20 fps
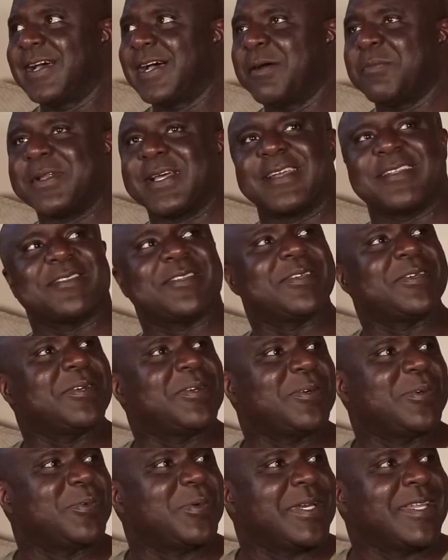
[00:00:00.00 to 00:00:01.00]
I'm like,
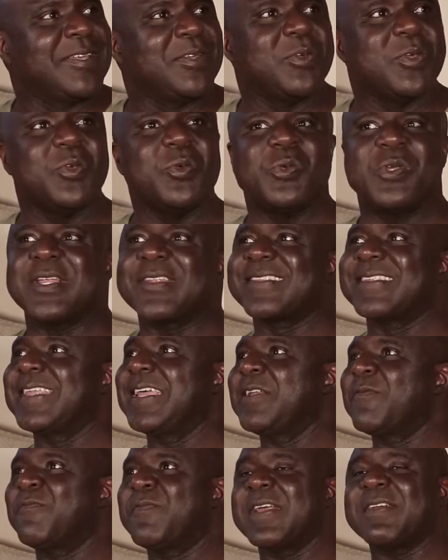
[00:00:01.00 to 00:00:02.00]
dude, what do you, you just
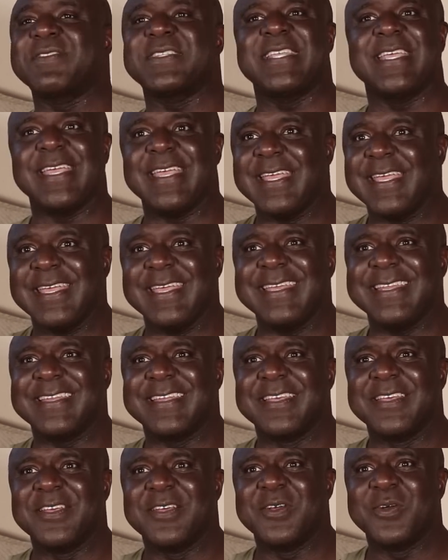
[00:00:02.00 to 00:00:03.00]
did
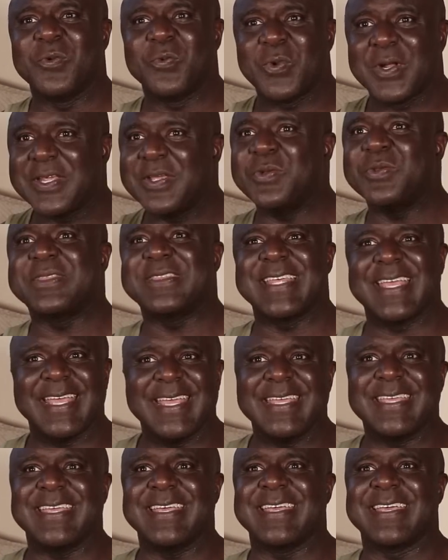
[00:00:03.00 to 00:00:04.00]
15. What are you
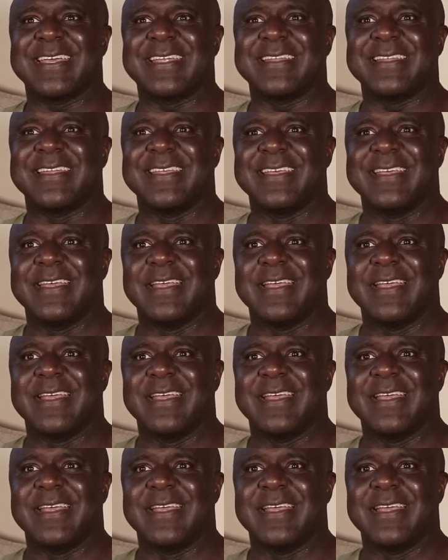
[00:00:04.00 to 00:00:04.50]
thinking?